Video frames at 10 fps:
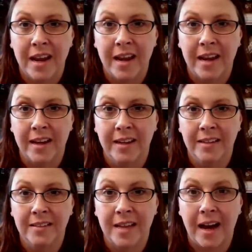
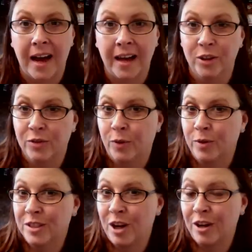And I look
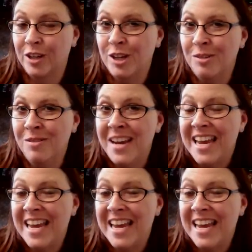forward to talking to you